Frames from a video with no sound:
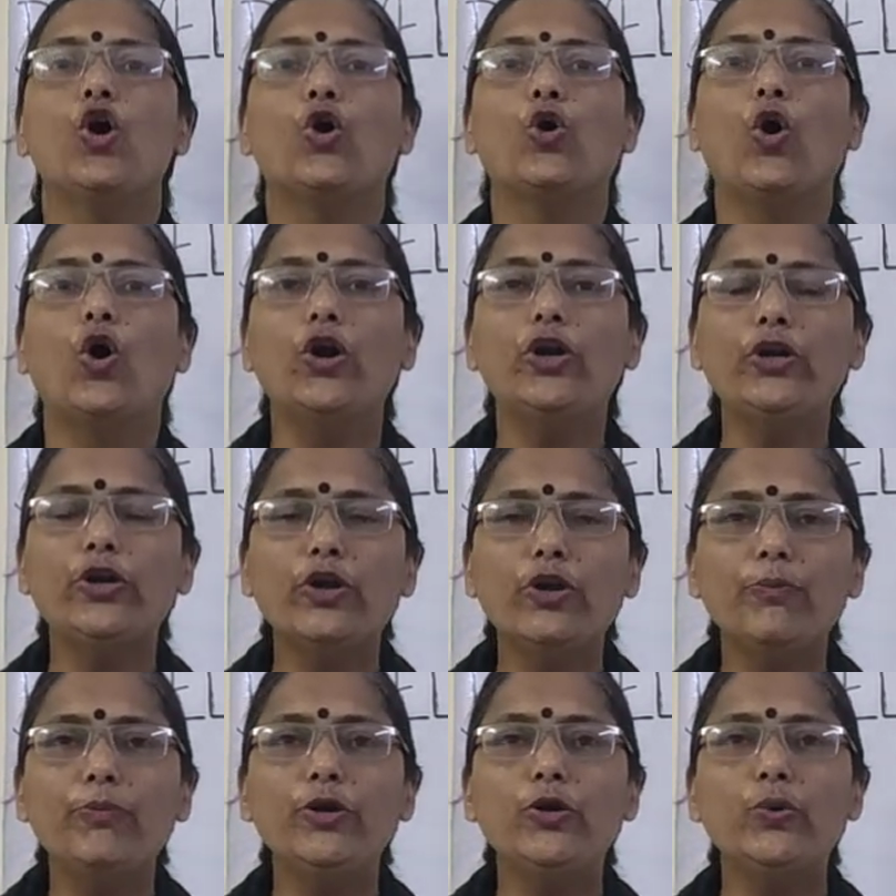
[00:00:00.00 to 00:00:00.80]

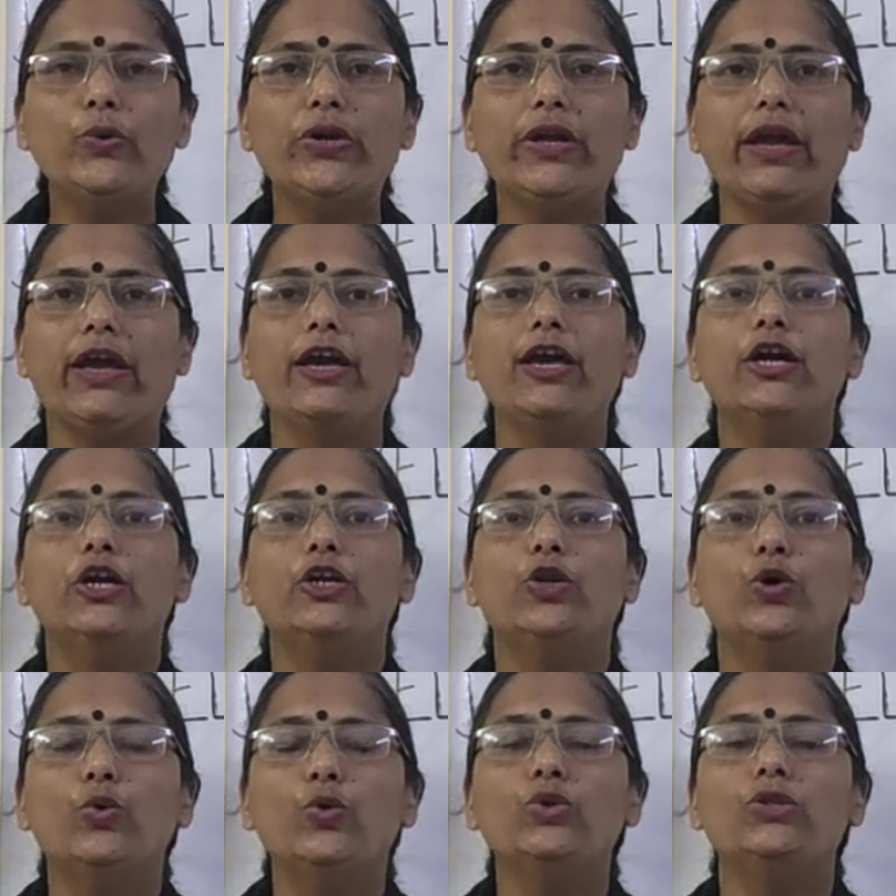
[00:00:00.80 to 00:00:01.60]
contributing
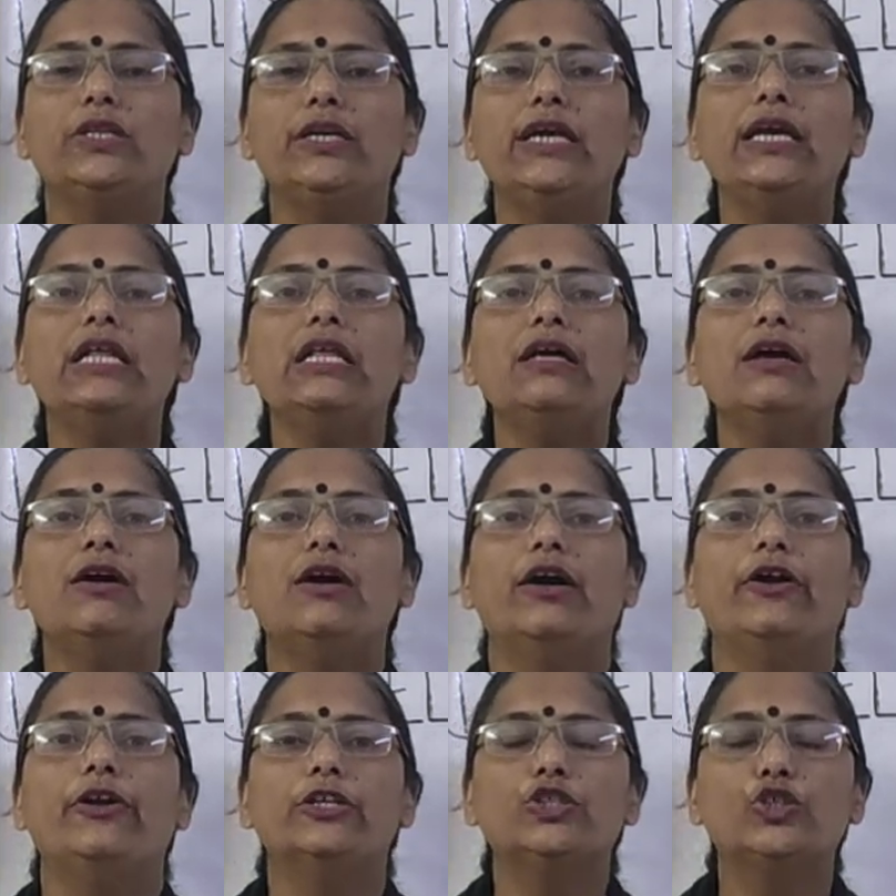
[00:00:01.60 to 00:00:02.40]
to the
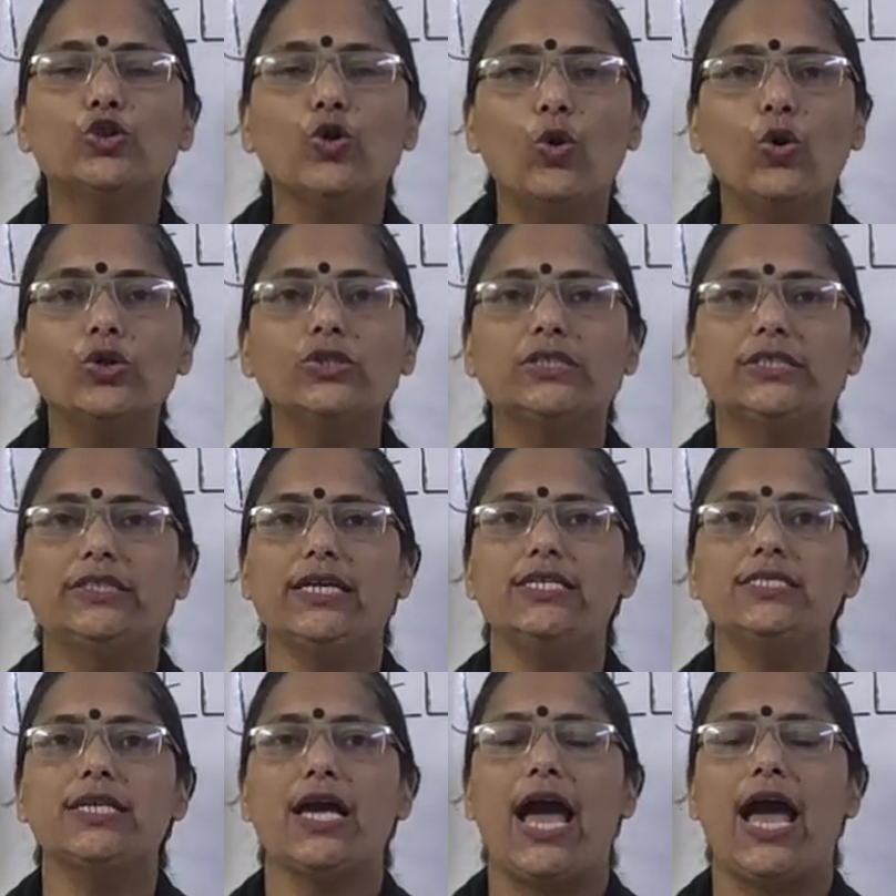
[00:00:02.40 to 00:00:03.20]

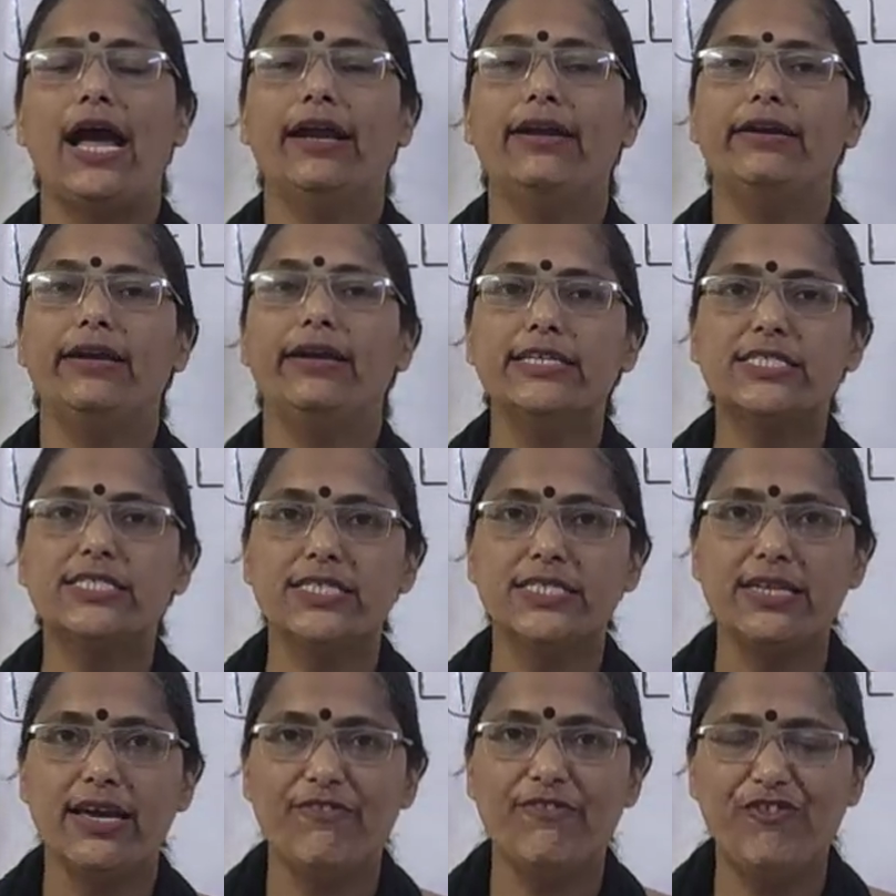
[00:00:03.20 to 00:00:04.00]
resources and
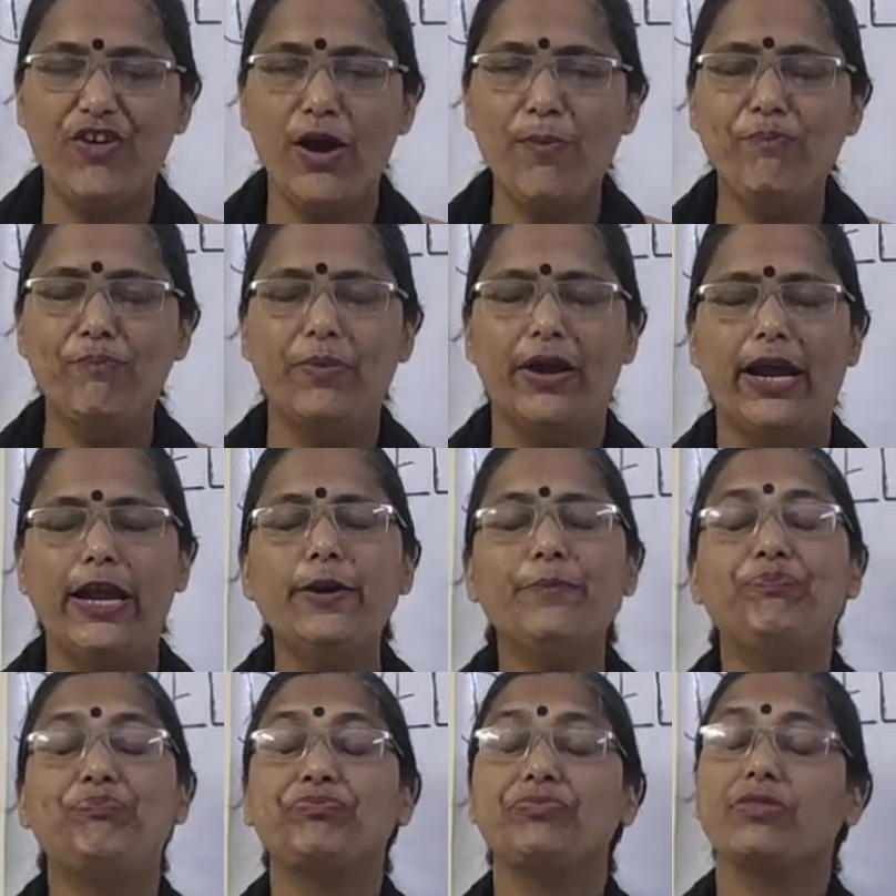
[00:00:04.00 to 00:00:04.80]
its
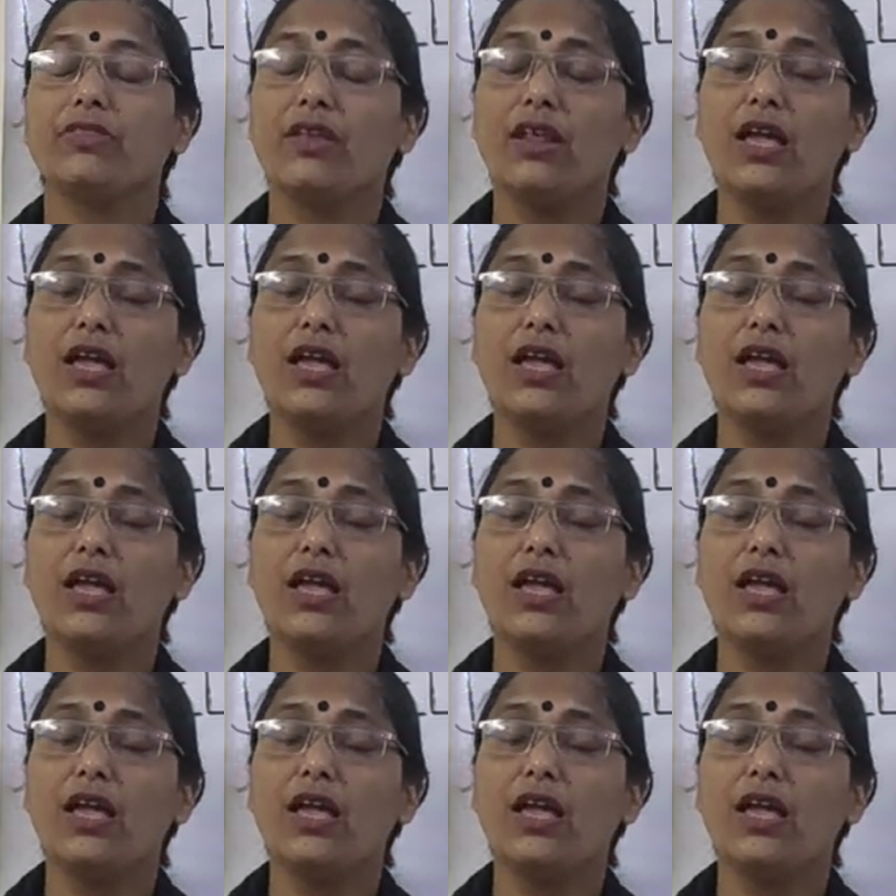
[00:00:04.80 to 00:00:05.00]
development